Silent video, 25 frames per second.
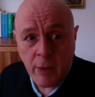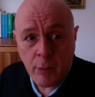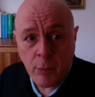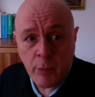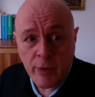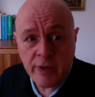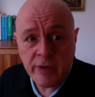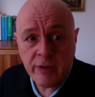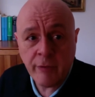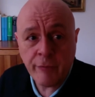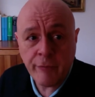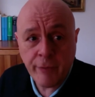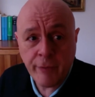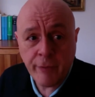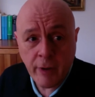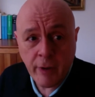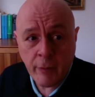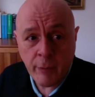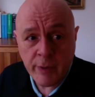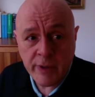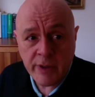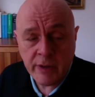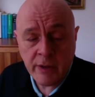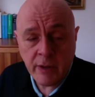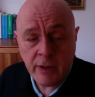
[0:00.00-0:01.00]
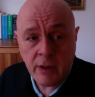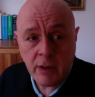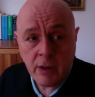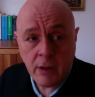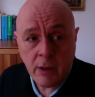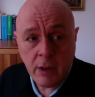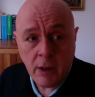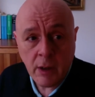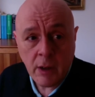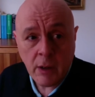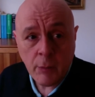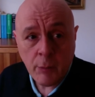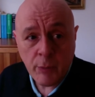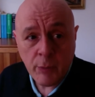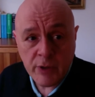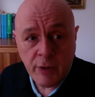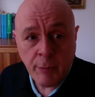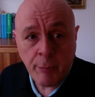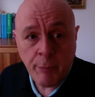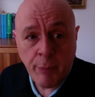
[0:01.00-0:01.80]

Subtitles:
with the